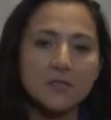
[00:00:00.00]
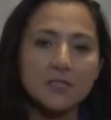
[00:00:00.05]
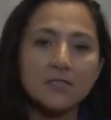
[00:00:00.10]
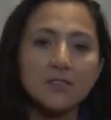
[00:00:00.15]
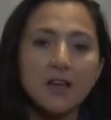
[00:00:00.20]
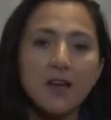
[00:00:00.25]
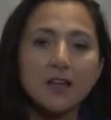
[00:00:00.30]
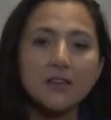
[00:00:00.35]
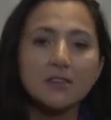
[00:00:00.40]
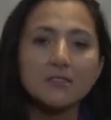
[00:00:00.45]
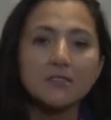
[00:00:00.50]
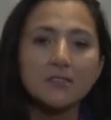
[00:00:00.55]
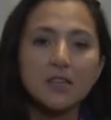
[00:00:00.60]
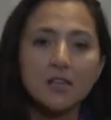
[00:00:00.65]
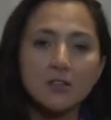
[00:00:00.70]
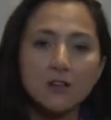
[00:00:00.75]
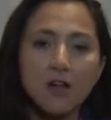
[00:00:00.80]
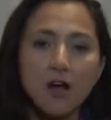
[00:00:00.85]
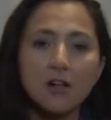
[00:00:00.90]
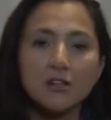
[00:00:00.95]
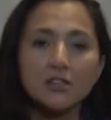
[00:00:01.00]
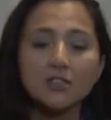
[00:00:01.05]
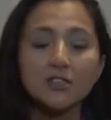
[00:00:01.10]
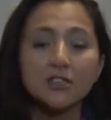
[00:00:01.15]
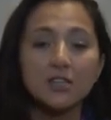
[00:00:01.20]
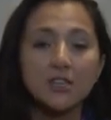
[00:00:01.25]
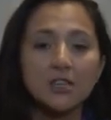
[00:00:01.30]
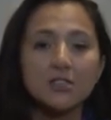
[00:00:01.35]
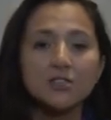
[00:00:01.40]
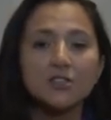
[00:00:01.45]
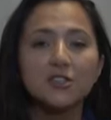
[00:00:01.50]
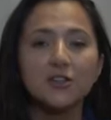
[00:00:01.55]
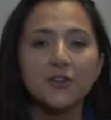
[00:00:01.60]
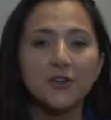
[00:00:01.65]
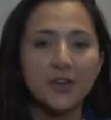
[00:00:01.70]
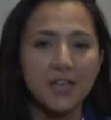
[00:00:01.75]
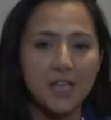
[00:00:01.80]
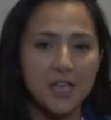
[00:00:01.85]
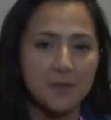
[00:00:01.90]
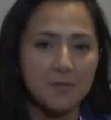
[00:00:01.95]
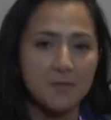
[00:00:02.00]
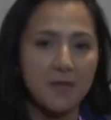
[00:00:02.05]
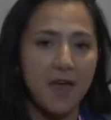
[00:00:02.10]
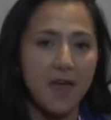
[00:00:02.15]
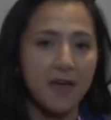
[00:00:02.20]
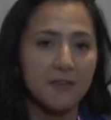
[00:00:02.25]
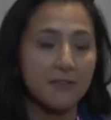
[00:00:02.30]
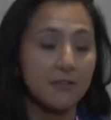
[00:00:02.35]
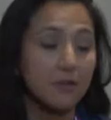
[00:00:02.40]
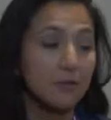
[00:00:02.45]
science, technology, engineering, and math,